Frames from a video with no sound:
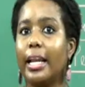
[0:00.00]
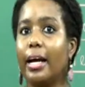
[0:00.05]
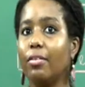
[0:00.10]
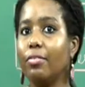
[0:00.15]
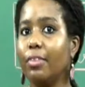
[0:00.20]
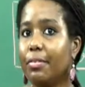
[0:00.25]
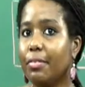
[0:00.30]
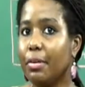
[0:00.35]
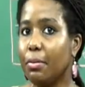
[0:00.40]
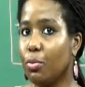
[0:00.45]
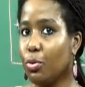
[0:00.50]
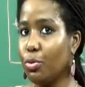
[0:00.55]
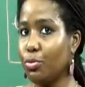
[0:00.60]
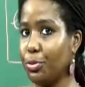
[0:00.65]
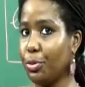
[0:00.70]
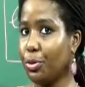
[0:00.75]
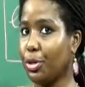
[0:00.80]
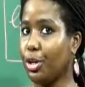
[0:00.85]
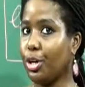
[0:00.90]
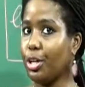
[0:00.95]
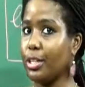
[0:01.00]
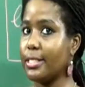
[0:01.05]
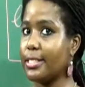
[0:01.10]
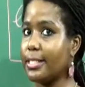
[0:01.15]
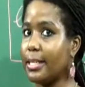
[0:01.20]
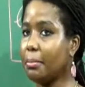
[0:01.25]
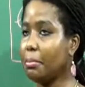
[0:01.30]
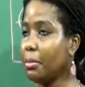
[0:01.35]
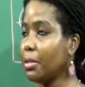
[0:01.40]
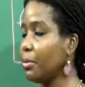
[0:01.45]
Now we will move to a
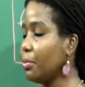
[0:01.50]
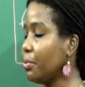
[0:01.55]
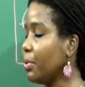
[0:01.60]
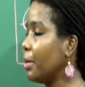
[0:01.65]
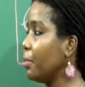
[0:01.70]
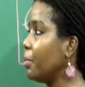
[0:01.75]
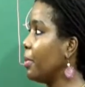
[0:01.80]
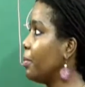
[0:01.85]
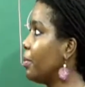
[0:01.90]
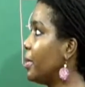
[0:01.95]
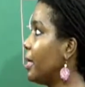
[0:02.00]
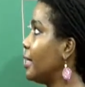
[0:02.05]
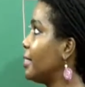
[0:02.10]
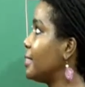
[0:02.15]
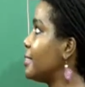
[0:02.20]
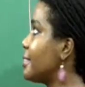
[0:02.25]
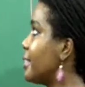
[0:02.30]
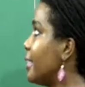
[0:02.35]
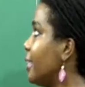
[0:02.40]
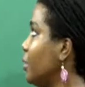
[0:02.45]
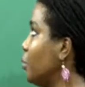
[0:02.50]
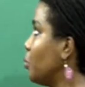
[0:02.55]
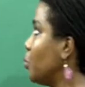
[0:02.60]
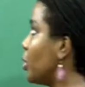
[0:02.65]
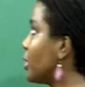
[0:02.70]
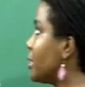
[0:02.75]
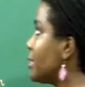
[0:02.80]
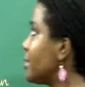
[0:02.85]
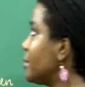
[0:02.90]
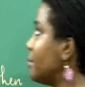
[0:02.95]
concept where we will understand
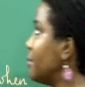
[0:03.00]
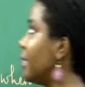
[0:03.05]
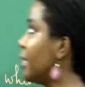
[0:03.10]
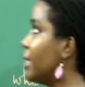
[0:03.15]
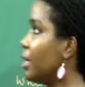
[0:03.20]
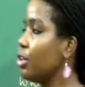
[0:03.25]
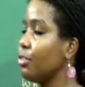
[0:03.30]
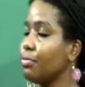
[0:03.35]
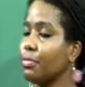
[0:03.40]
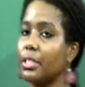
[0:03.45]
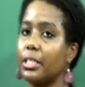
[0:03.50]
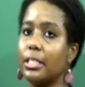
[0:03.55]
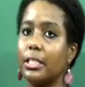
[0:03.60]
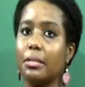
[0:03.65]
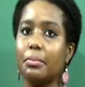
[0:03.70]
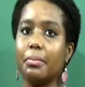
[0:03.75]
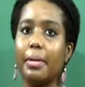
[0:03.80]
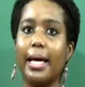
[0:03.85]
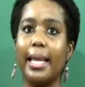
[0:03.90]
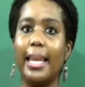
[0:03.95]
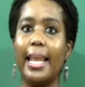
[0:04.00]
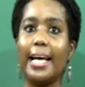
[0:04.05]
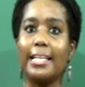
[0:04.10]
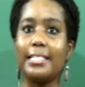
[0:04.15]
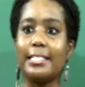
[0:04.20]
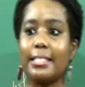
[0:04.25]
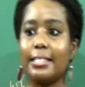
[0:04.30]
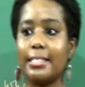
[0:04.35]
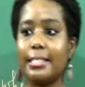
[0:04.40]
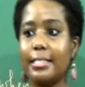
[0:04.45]
what is the meaning of the term
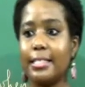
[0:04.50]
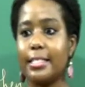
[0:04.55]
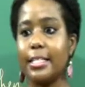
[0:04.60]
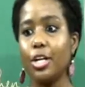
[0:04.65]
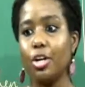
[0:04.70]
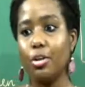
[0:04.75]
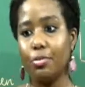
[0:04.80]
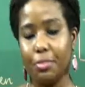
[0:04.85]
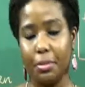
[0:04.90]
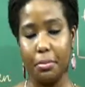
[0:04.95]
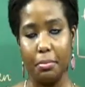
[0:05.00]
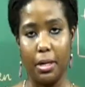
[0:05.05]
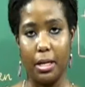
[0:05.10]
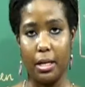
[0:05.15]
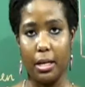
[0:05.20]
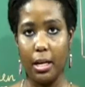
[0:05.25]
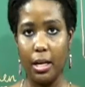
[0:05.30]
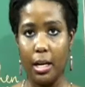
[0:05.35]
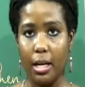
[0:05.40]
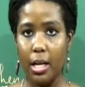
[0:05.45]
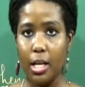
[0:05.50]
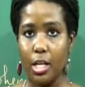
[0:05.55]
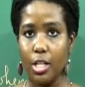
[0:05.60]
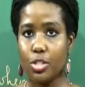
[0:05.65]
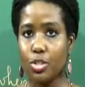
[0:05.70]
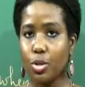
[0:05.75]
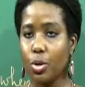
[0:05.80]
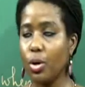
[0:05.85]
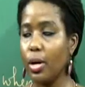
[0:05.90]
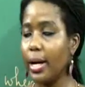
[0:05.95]
elasticity of demand.
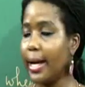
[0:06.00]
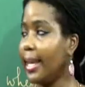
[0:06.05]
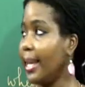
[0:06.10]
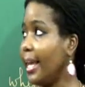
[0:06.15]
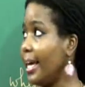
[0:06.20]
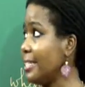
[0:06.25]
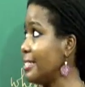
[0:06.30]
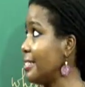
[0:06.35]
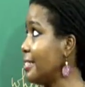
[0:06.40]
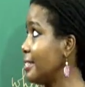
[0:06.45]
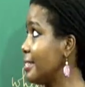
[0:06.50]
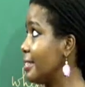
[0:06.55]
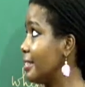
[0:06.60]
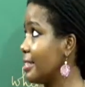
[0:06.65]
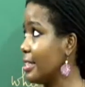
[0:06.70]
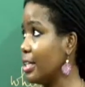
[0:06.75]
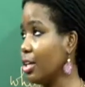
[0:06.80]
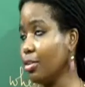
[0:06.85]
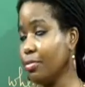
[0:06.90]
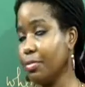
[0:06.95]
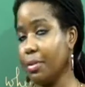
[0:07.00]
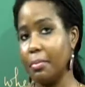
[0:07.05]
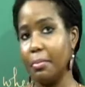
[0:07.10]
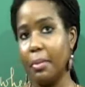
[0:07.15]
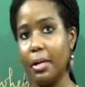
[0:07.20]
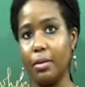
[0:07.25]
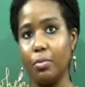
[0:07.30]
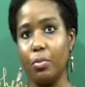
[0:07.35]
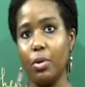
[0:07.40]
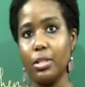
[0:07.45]
So elasticity of
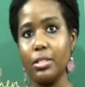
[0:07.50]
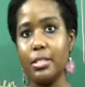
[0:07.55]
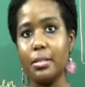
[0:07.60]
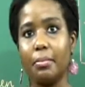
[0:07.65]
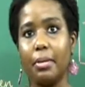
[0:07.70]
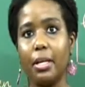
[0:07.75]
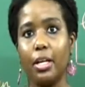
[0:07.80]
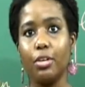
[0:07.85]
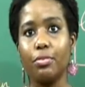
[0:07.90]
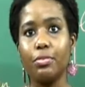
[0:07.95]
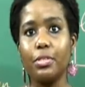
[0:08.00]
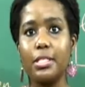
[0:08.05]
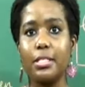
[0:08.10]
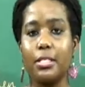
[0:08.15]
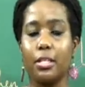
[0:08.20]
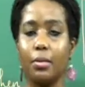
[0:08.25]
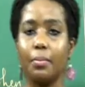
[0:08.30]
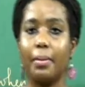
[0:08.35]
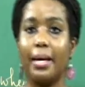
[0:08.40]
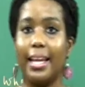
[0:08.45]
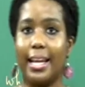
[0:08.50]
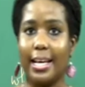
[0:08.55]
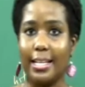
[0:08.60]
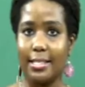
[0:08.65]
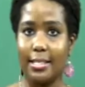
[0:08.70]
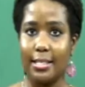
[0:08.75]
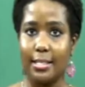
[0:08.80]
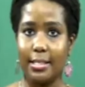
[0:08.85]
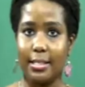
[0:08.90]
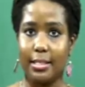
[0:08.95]
demand, what is the meaning of this term
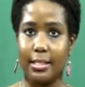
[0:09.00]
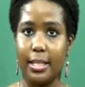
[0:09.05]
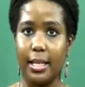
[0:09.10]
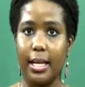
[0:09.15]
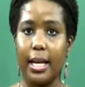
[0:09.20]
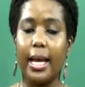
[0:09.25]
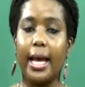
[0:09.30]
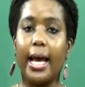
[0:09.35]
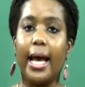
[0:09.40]
elasticity?